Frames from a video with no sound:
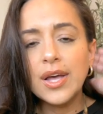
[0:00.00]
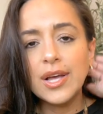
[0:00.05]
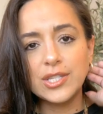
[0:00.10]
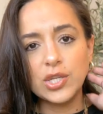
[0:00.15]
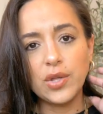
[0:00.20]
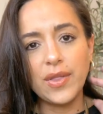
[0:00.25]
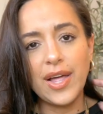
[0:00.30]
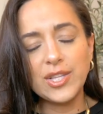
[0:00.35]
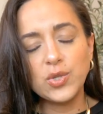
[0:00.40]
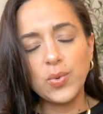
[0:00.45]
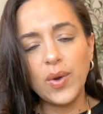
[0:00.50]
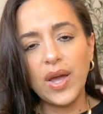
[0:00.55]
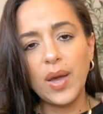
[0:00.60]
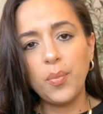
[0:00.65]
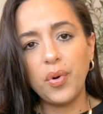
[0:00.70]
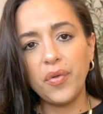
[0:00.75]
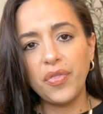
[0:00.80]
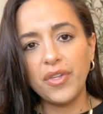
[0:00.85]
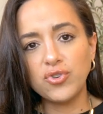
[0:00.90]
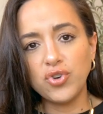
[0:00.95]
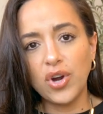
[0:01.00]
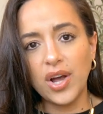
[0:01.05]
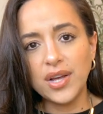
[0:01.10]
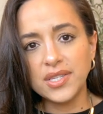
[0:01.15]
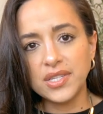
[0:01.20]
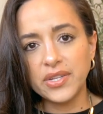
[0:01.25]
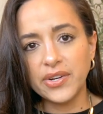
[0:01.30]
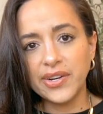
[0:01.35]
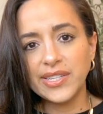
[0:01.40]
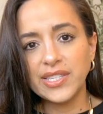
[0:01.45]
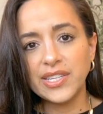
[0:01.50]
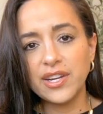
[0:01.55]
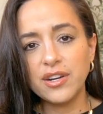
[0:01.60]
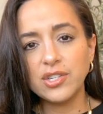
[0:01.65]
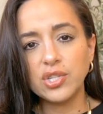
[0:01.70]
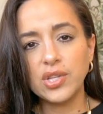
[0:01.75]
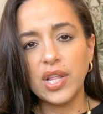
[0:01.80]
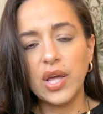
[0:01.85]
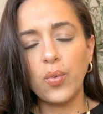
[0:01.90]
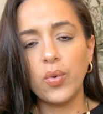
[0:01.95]
So that's why I put the drawstrings
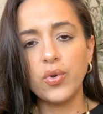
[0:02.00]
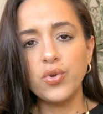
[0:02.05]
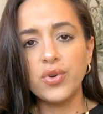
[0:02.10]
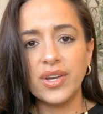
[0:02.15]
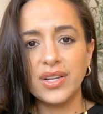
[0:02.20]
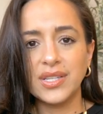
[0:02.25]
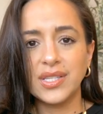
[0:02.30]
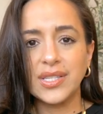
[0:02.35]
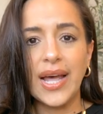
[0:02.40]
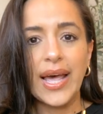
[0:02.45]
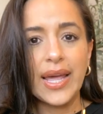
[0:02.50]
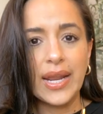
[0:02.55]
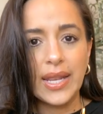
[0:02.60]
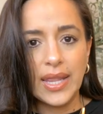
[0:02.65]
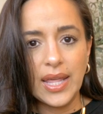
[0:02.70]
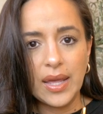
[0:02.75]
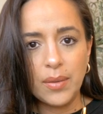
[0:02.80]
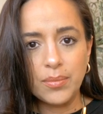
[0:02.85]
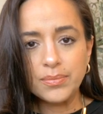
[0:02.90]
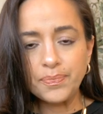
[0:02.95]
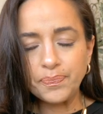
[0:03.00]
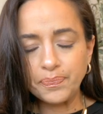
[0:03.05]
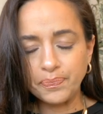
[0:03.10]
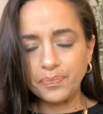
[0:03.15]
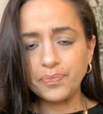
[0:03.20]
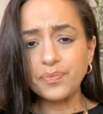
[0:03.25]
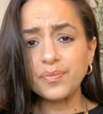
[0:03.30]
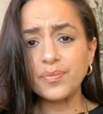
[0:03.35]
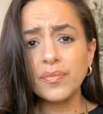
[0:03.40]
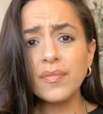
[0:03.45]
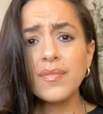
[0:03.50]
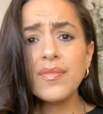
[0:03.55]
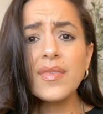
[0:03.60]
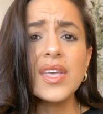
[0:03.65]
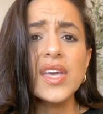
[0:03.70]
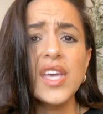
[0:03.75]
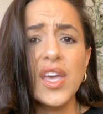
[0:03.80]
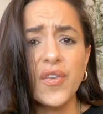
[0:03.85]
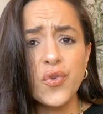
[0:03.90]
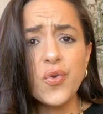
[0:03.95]
there so that you can tighten them
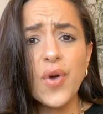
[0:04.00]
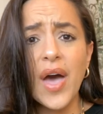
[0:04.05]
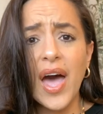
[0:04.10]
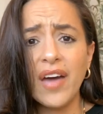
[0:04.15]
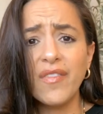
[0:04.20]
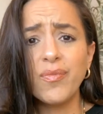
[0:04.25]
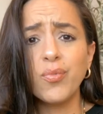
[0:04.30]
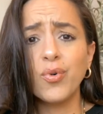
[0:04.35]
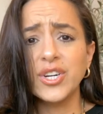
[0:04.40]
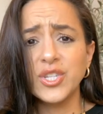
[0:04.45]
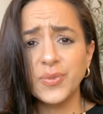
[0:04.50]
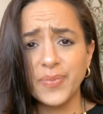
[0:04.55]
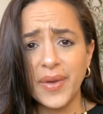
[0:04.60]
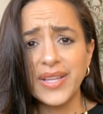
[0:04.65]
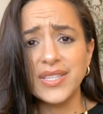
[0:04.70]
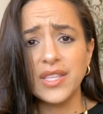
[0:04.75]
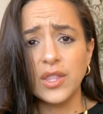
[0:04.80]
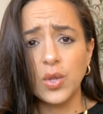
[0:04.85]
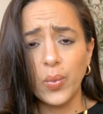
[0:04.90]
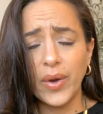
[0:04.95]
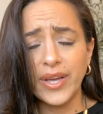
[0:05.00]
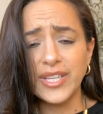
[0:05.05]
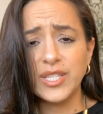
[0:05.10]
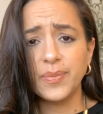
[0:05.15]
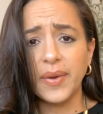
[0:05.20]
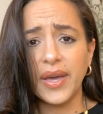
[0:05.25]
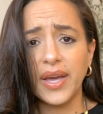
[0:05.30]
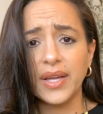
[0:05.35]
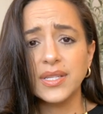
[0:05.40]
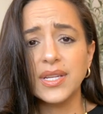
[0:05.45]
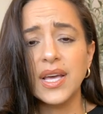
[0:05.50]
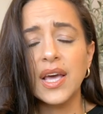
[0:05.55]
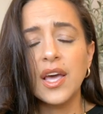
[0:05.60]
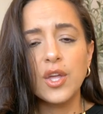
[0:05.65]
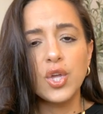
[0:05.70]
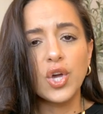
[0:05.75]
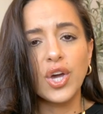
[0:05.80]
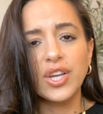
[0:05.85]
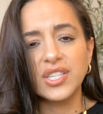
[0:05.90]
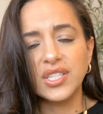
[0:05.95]
if you have more space in the waistband,
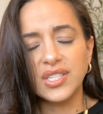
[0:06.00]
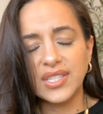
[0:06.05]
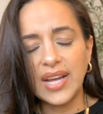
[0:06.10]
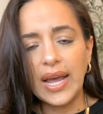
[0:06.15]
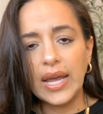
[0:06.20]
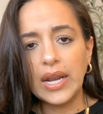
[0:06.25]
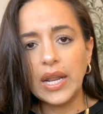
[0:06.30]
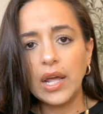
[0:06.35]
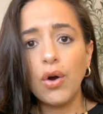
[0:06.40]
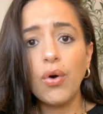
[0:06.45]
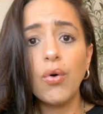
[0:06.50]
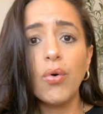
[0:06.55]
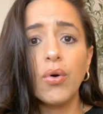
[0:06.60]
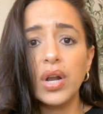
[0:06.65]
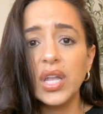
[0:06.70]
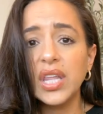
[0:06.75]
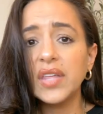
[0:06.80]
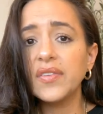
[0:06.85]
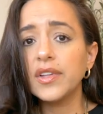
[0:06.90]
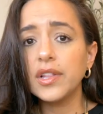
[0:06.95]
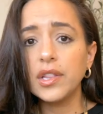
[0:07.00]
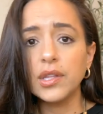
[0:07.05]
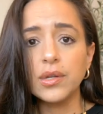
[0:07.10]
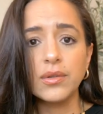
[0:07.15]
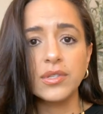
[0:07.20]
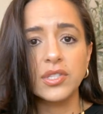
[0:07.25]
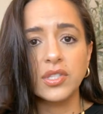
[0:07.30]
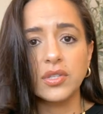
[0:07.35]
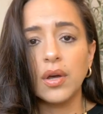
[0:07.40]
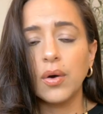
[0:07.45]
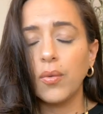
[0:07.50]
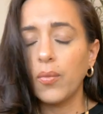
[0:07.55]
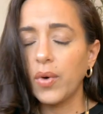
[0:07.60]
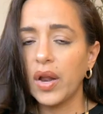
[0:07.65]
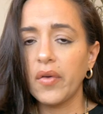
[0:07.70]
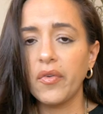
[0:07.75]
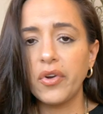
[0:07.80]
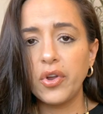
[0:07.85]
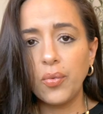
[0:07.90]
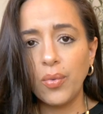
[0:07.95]
you can just tighten it or leave it loose,
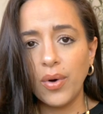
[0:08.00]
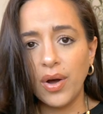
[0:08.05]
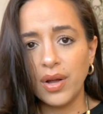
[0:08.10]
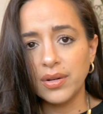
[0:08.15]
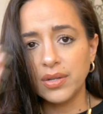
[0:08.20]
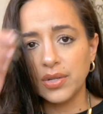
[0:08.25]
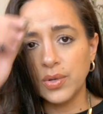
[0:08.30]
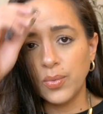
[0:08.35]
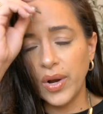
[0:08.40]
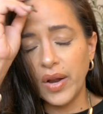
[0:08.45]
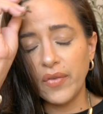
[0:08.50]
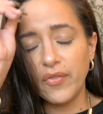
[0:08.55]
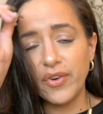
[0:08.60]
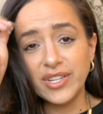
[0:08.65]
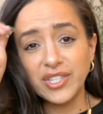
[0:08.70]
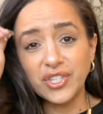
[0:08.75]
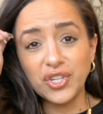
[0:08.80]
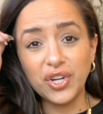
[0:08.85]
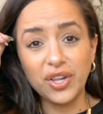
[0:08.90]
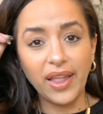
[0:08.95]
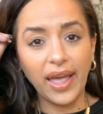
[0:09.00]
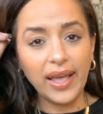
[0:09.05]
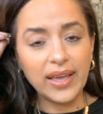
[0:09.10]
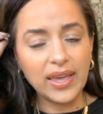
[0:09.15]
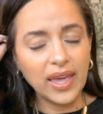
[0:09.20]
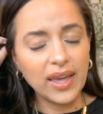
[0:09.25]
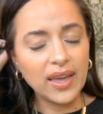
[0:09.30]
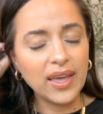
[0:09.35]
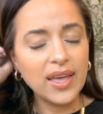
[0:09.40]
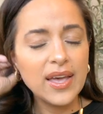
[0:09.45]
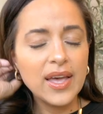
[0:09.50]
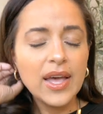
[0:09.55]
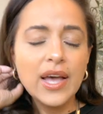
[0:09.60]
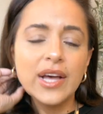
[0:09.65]
whatever you want, whatever it is your liking.